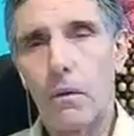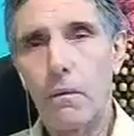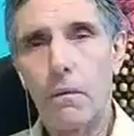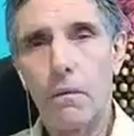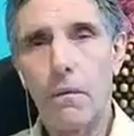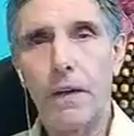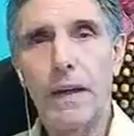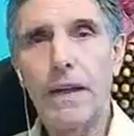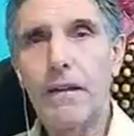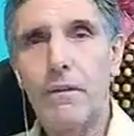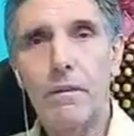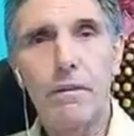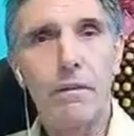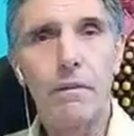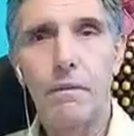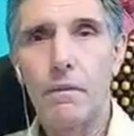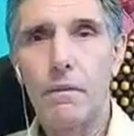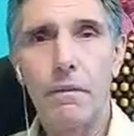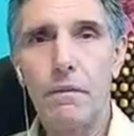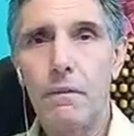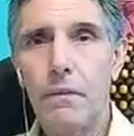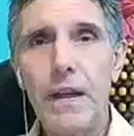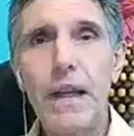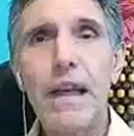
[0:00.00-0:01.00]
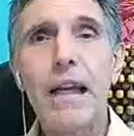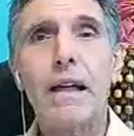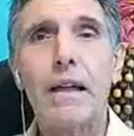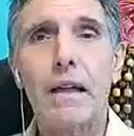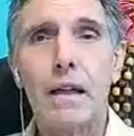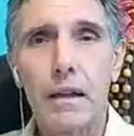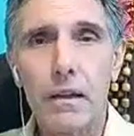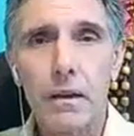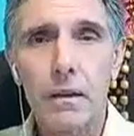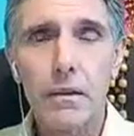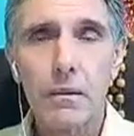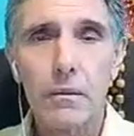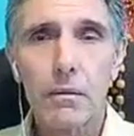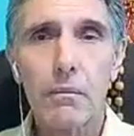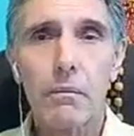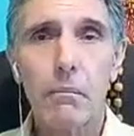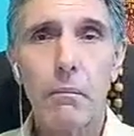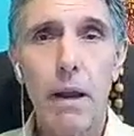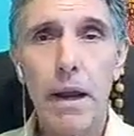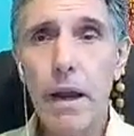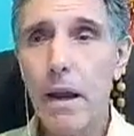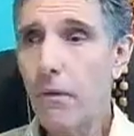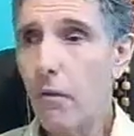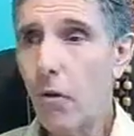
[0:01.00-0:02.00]
vegan
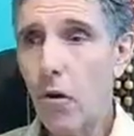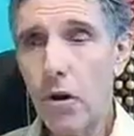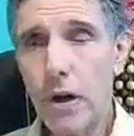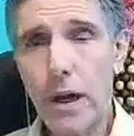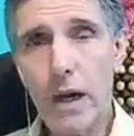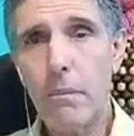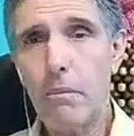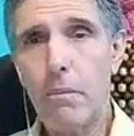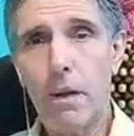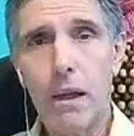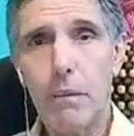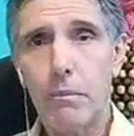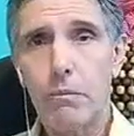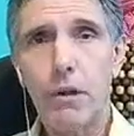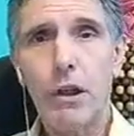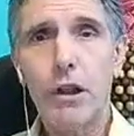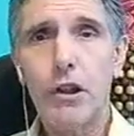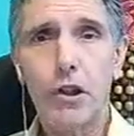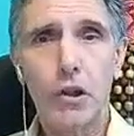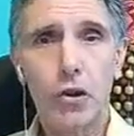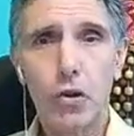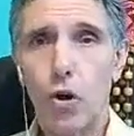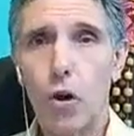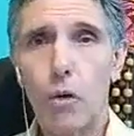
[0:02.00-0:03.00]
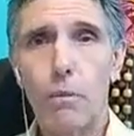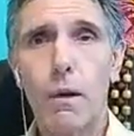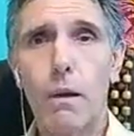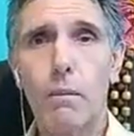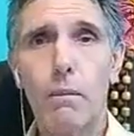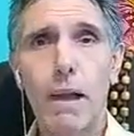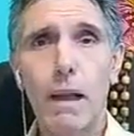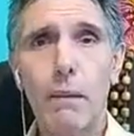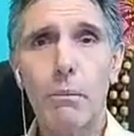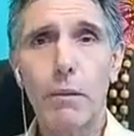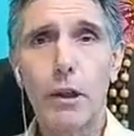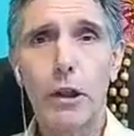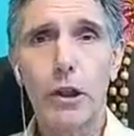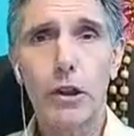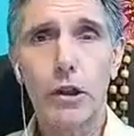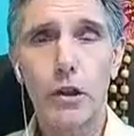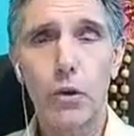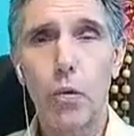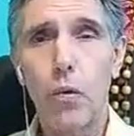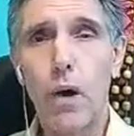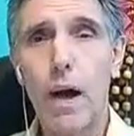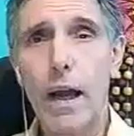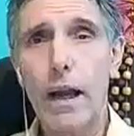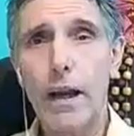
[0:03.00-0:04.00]
may have okay blood pressure, normal blood
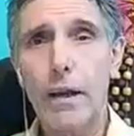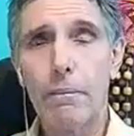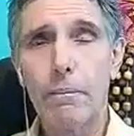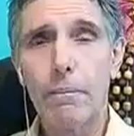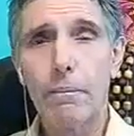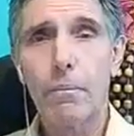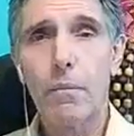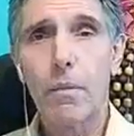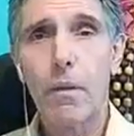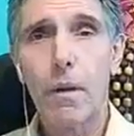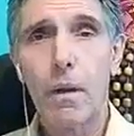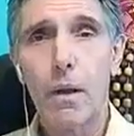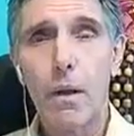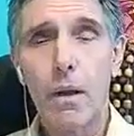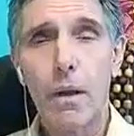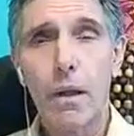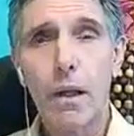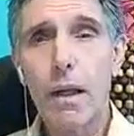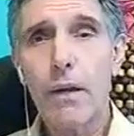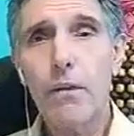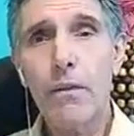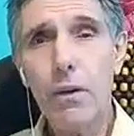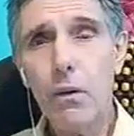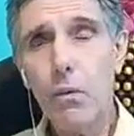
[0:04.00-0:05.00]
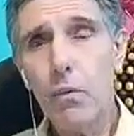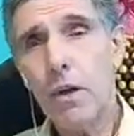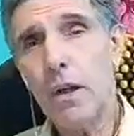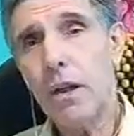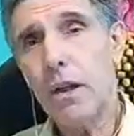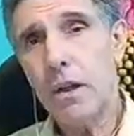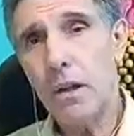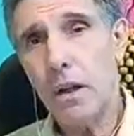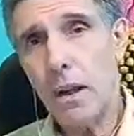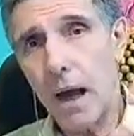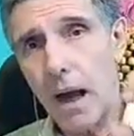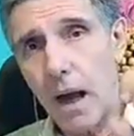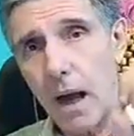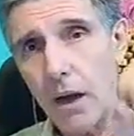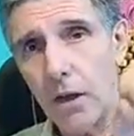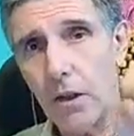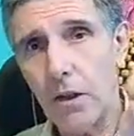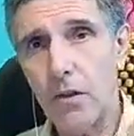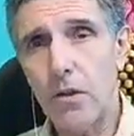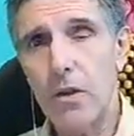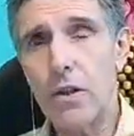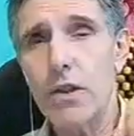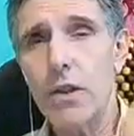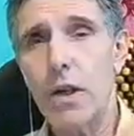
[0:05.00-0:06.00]
pressure. Why? Even when the
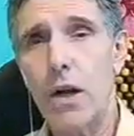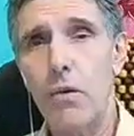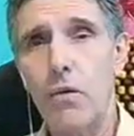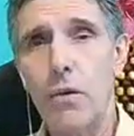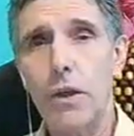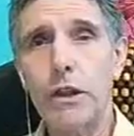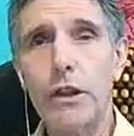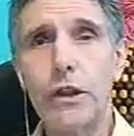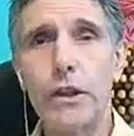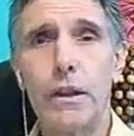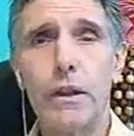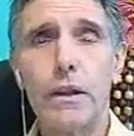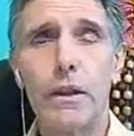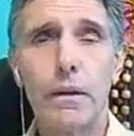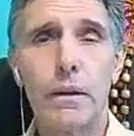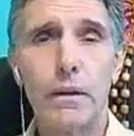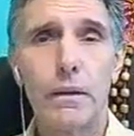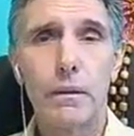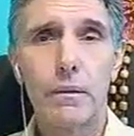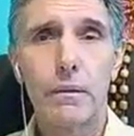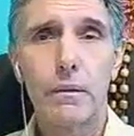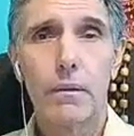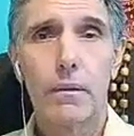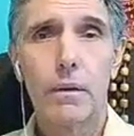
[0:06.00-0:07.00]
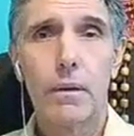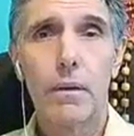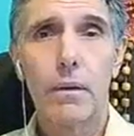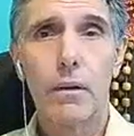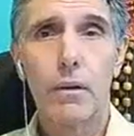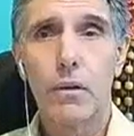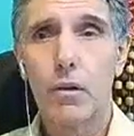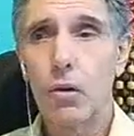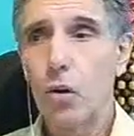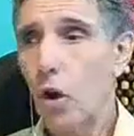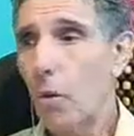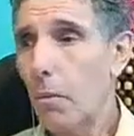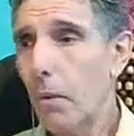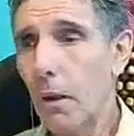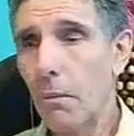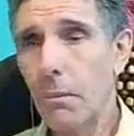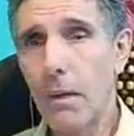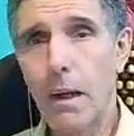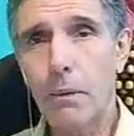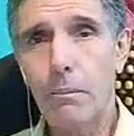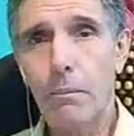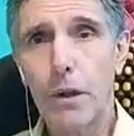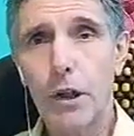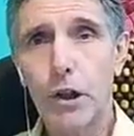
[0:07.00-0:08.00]
arteries are rigid, normal
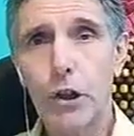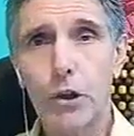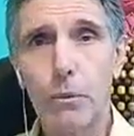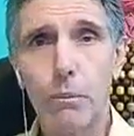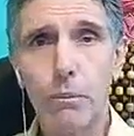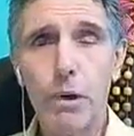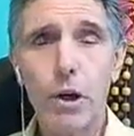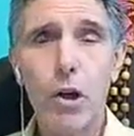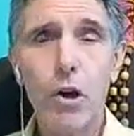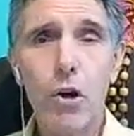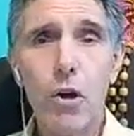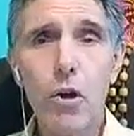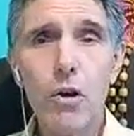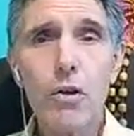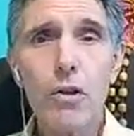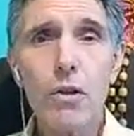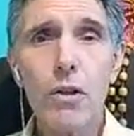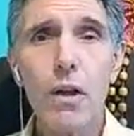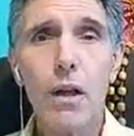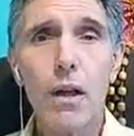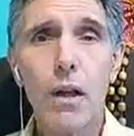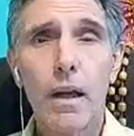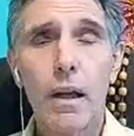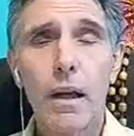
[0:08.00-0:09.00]
blood pressure, because